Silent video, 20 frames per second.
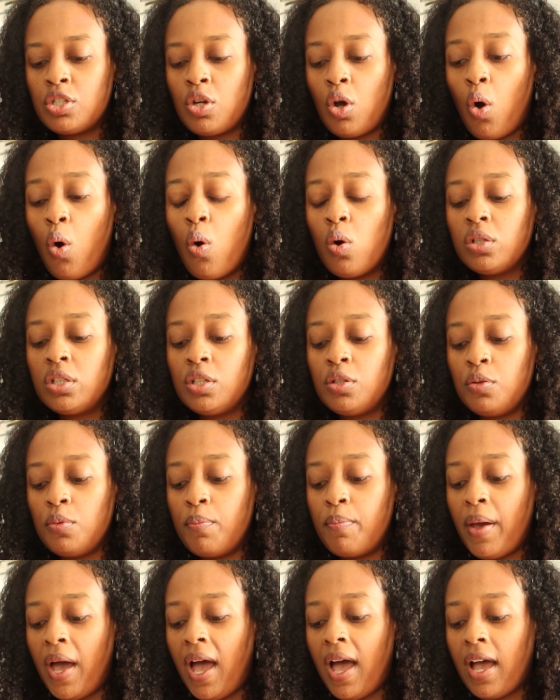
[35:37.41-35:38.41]
holding you
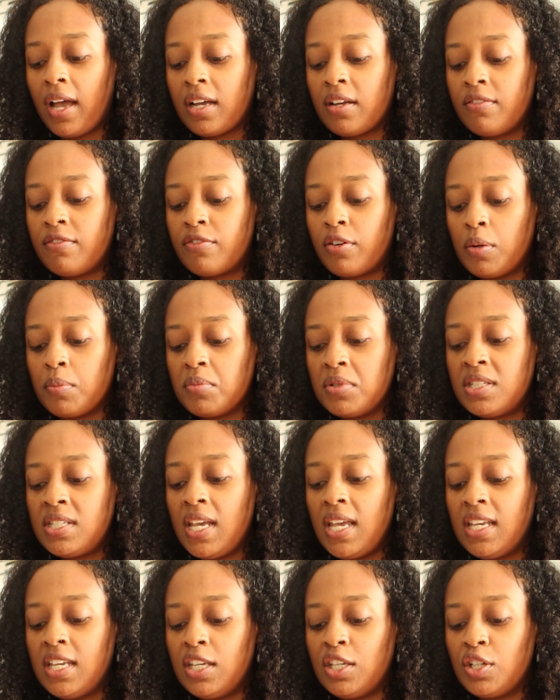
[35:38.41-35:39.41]
back from
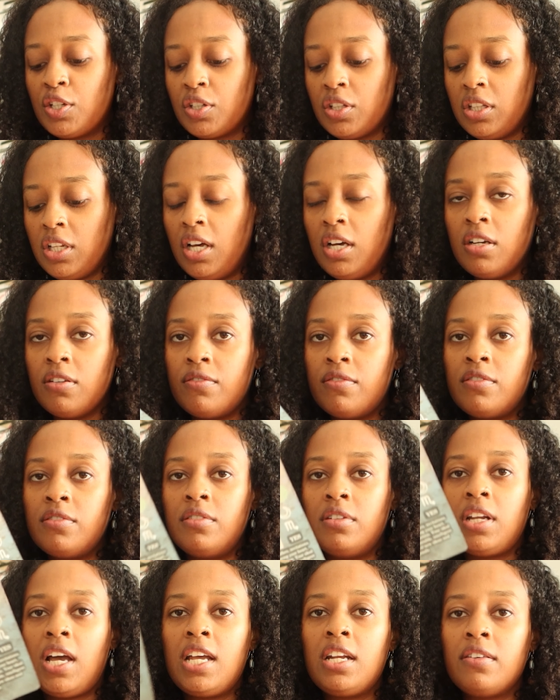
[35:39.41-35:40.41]
taking your love,
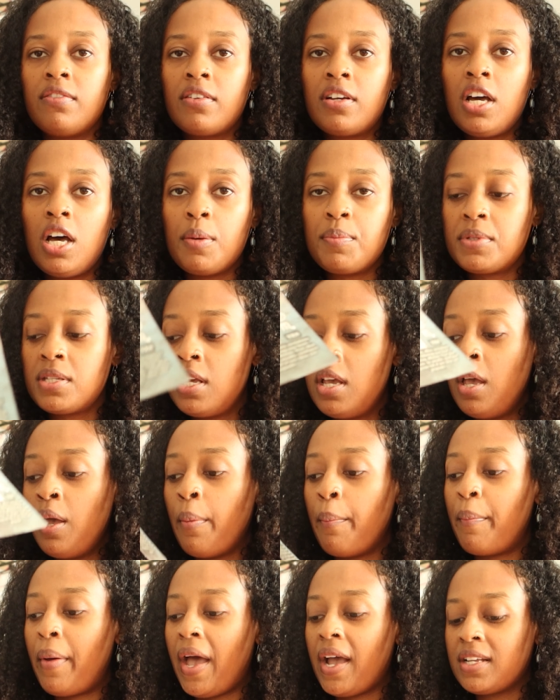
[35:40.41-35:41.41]
Nine of Cups,
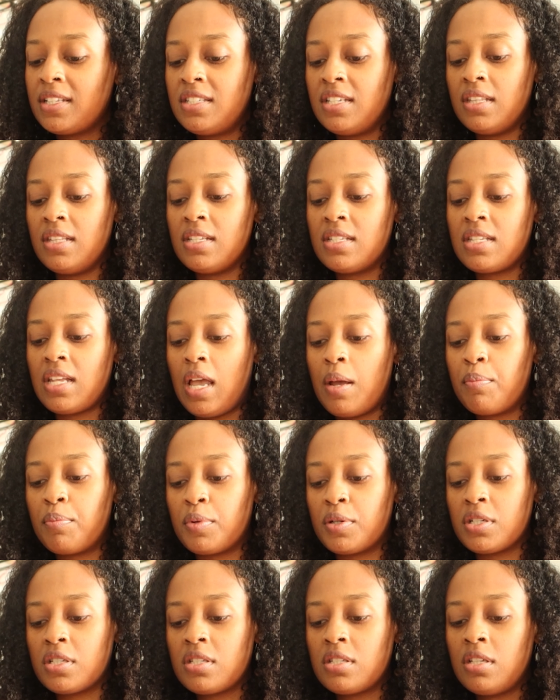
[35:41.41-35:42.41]
back to this
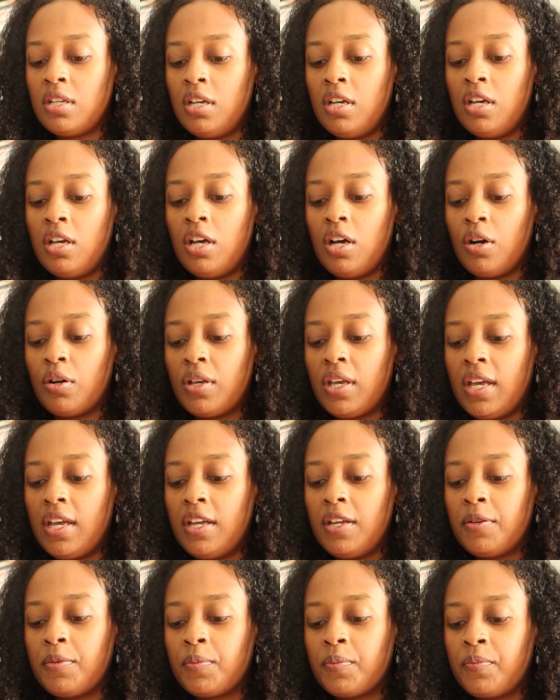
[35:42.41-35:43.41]
Empress,
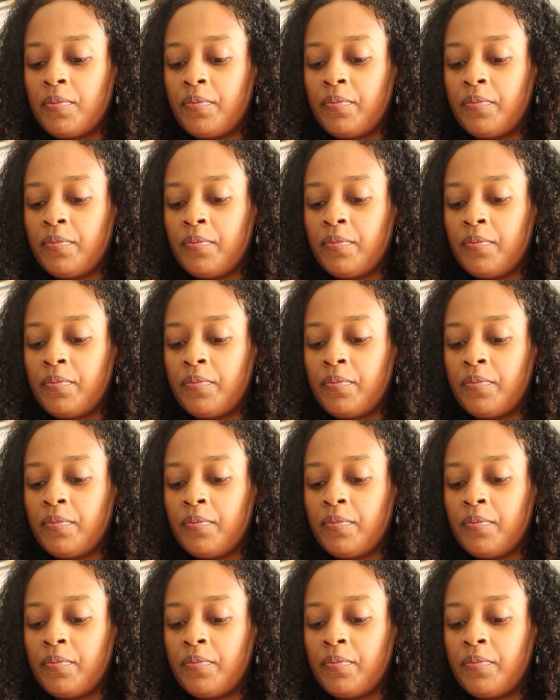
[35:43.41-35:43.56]
okay?